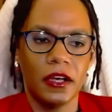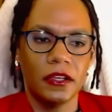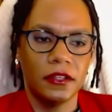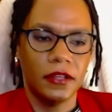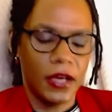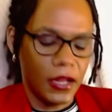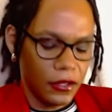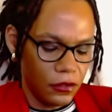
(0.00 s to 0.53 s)
You
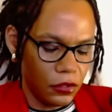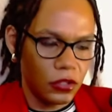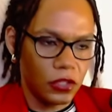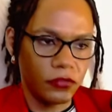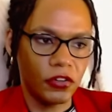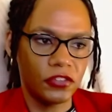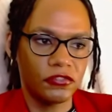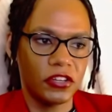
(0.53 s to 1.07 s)
gotta know your
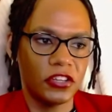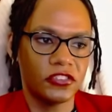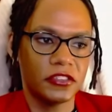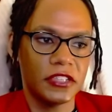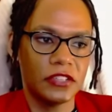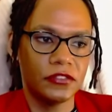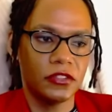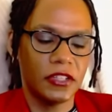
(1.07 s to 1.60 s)
frustration
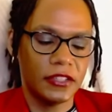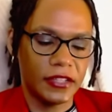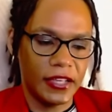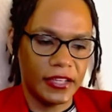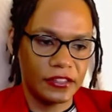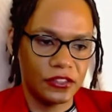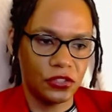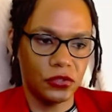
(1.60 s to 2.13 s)
level and,
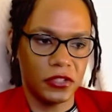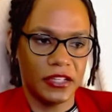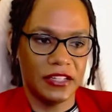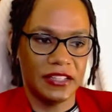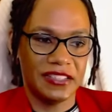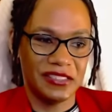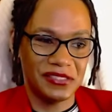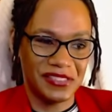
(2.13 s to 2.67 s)
like, don't let
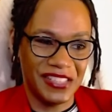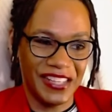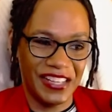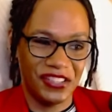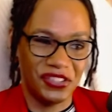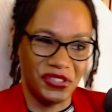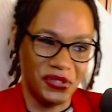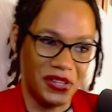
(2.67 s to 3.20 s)
it
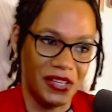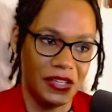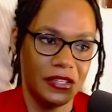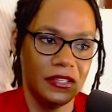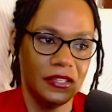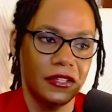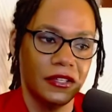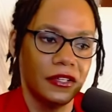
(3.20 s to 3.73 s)
get too
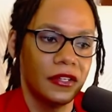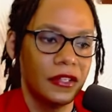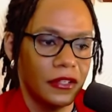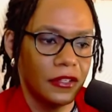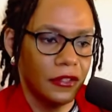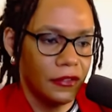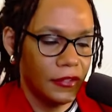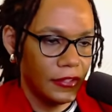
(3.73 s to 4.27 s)
high,
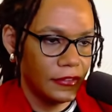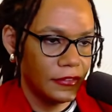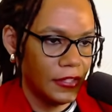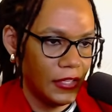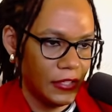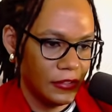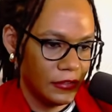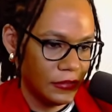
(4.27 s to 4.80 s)
because that's
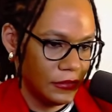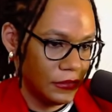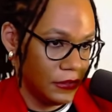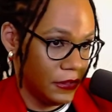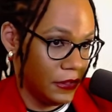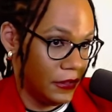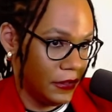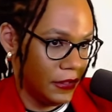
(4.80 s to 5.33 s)
not
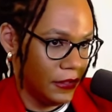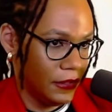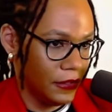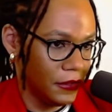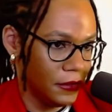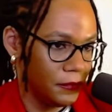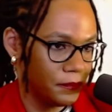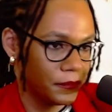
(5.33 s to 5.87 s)
good
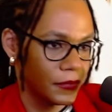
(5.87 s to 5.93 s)
either.